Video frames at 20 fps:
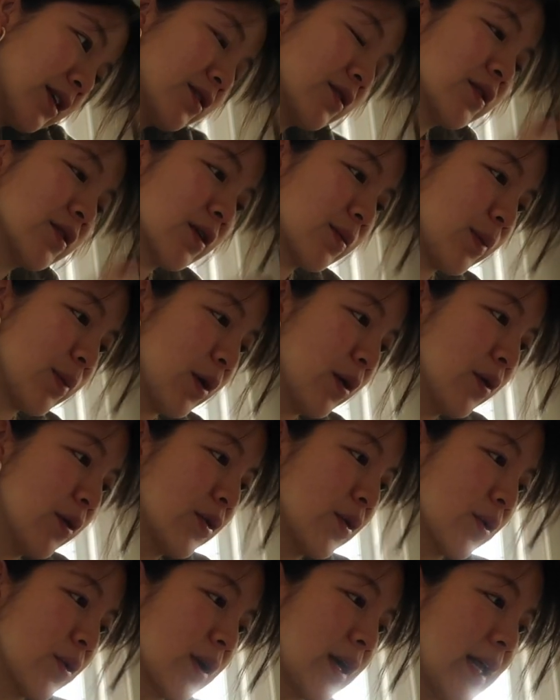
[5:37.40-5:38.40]
So they're
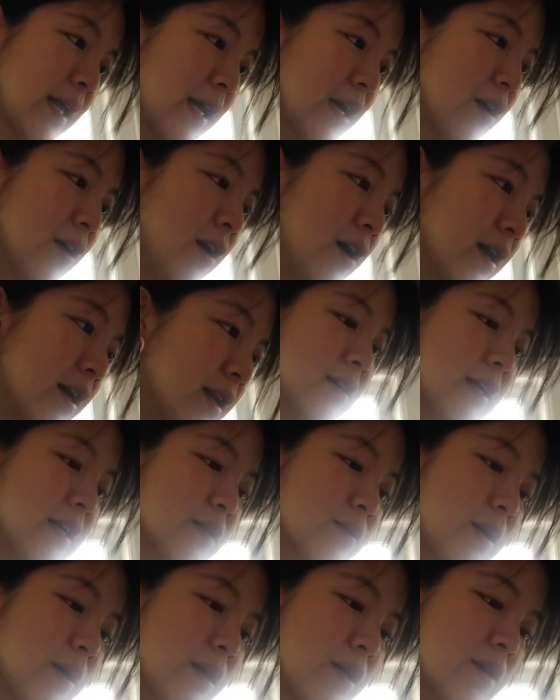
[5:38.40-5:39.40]
both organic cotton.
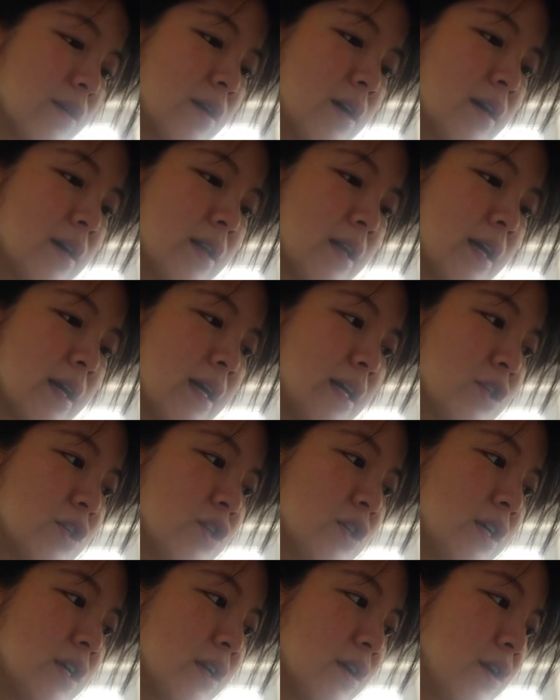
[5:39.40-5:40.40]
That's why they're not like
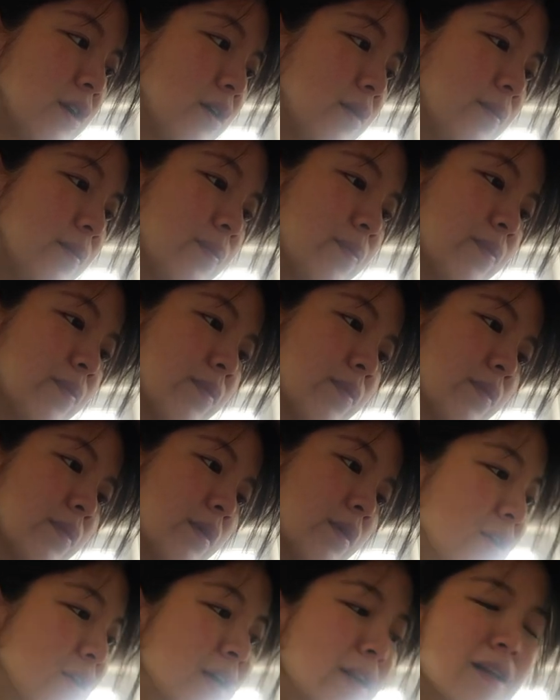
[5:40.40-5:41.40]
itchy at all.
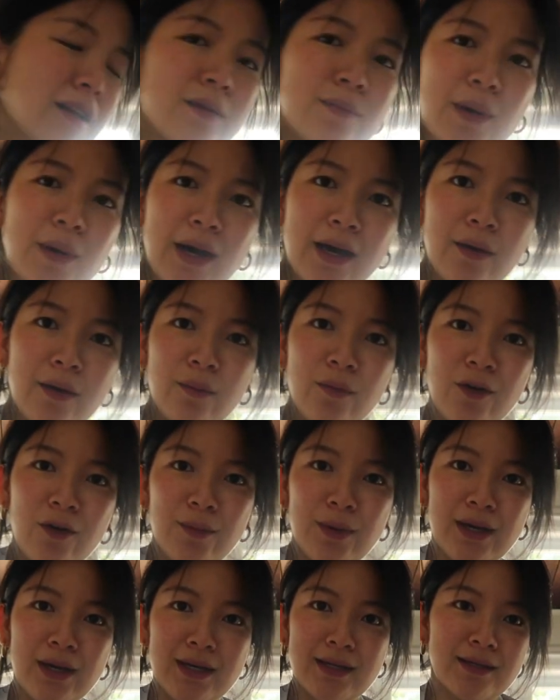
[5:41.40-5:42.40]
I try not to buy him wool
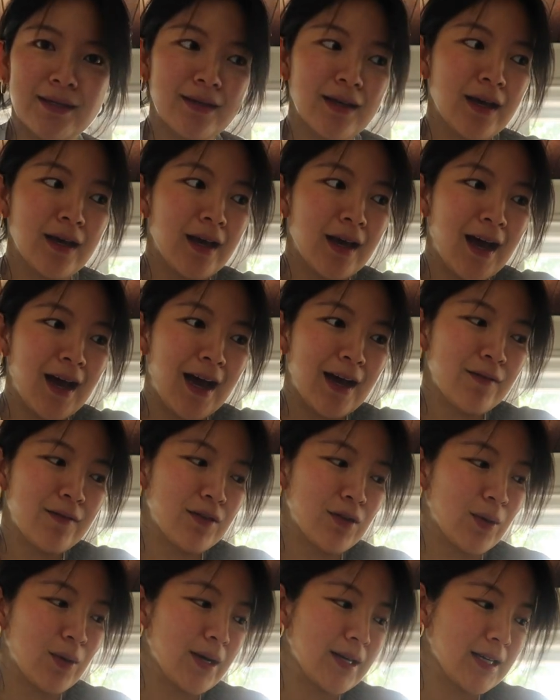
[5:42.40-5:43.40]
because I have
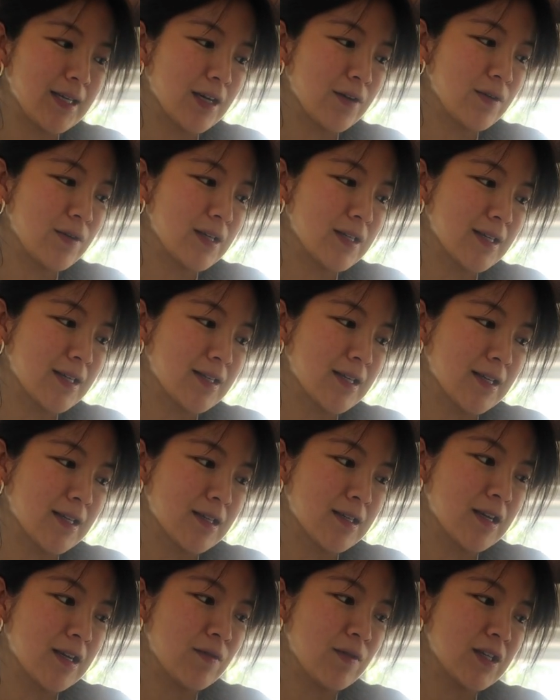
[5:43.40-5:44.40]
no idea if he's as
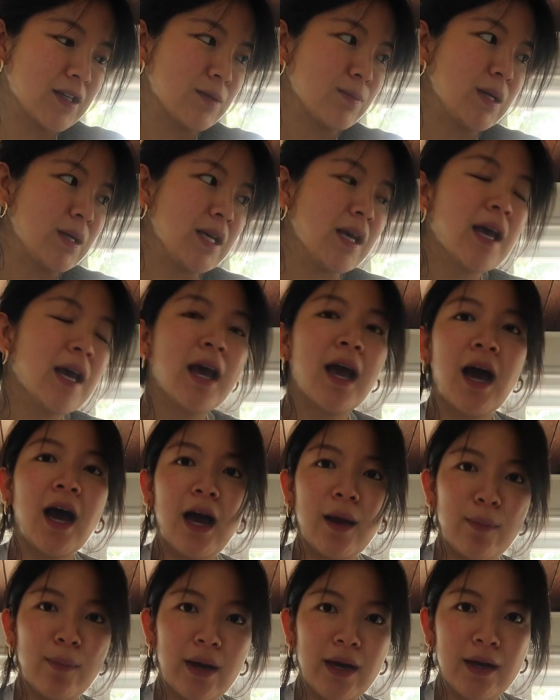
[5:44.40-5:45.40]
sensitive as me.
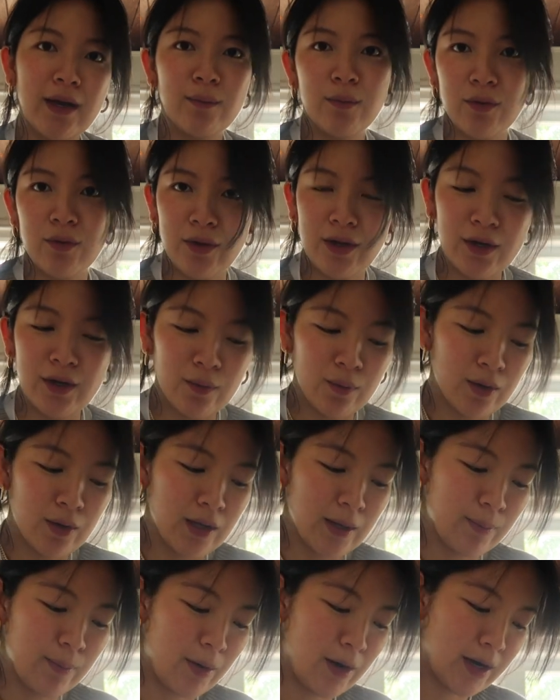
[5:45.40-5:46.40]
I buy him merino wool.
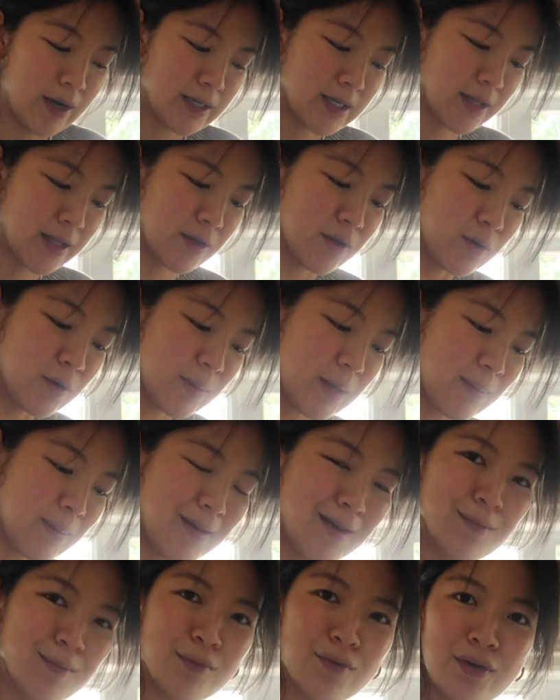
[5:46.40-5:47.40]
I bought the new
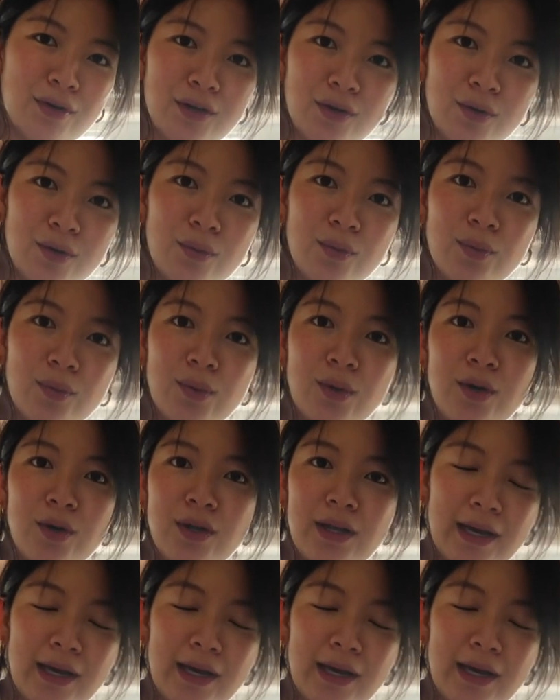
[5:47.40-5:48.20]
baby a merino wool,